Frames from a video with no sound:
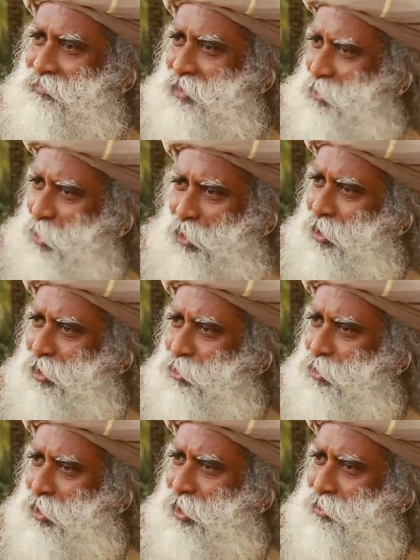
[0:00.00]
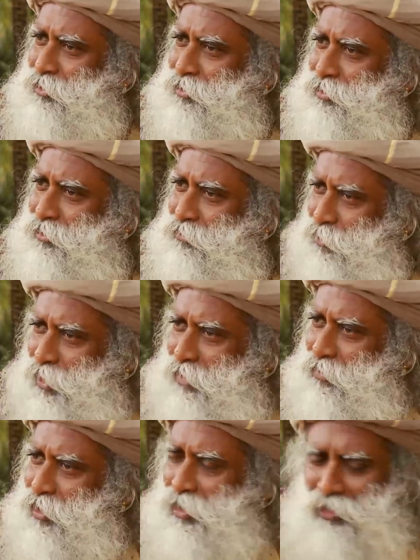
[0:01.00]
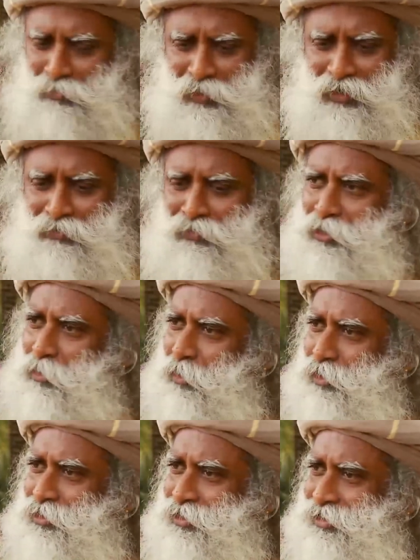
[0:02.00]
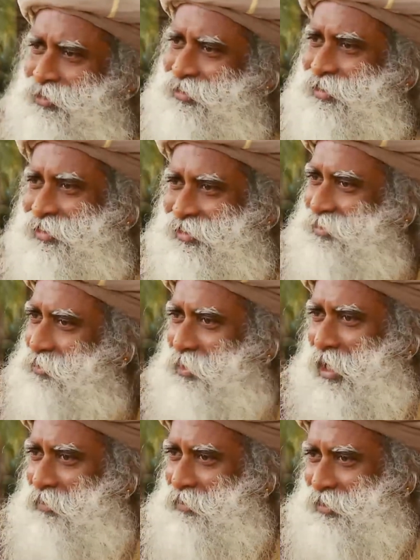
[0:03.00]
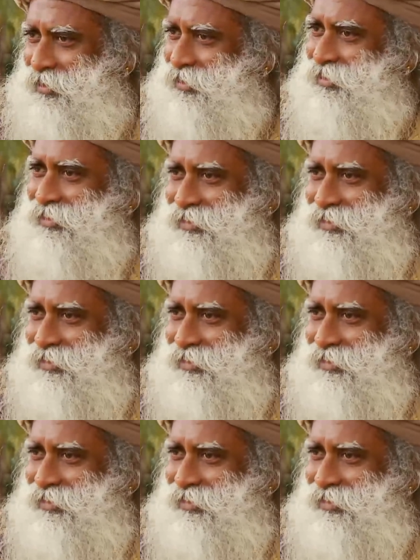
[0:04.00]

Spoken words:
It's all there on the net. If you have an alert mind, when you want it, you have it.